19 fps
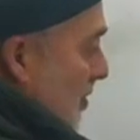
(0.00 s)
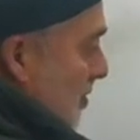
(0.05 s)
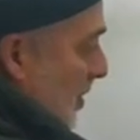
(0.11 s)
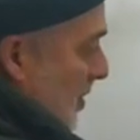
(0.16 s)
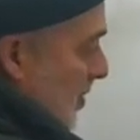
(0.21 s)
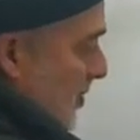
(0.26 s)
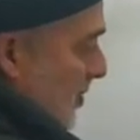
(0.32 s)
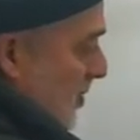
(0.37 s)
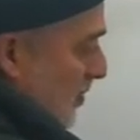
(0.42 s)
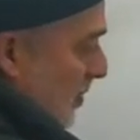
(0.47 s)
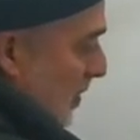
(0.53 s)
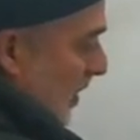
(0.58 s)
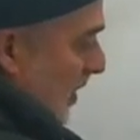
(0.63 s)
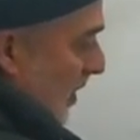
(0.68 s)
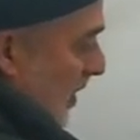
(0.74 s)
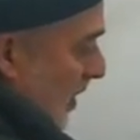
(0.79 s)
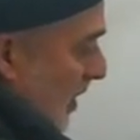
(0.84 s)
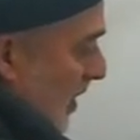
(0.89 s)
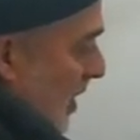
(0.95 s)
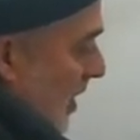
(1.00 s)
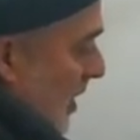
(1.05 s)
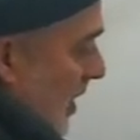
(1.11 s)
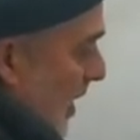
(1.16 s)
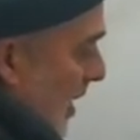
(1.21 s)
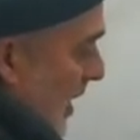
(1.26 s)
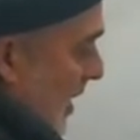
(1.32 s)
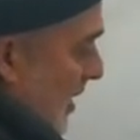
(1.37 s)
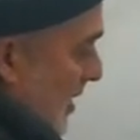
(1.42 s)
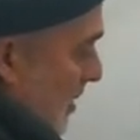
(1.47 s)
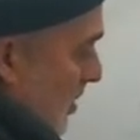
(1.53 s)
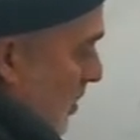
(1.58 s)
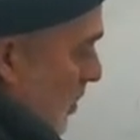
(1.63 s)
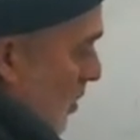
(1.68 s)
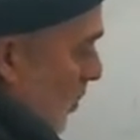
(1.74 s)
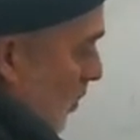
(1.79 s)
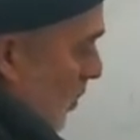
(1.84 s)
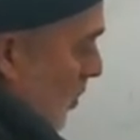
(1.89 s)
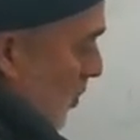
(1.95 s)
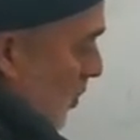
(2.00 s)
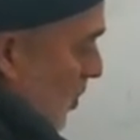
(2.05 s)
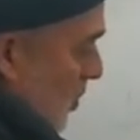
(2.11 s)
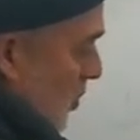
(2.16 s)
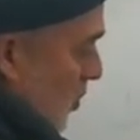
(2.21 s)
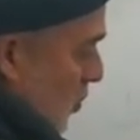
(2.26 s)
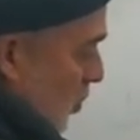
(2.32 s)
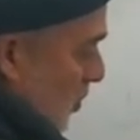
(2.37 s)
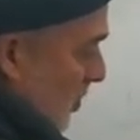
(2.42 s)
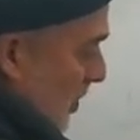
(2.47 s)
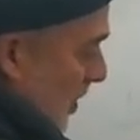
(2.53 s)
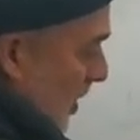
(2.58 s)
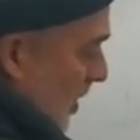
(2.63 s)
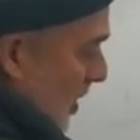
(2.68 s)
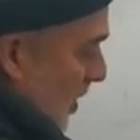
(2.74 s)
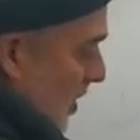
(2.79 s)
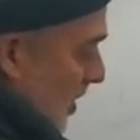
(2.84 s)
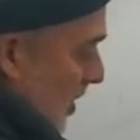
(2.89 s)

must be, I told you it should be